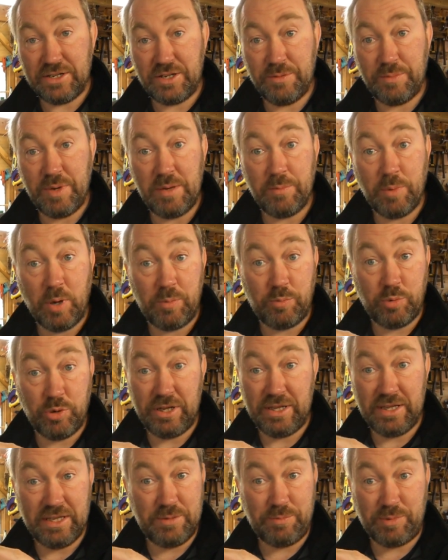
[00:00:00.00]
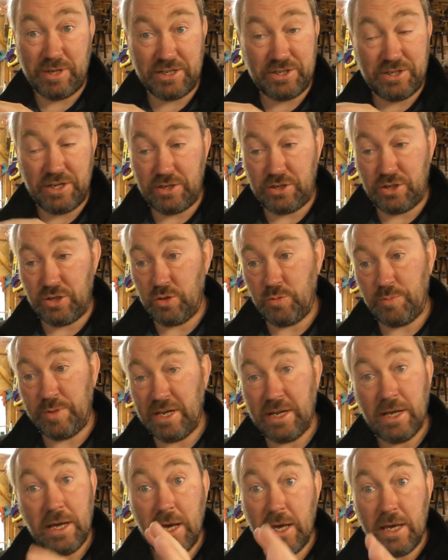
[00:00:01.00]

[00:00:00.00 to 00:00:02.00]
to be by putting this plastic tube in.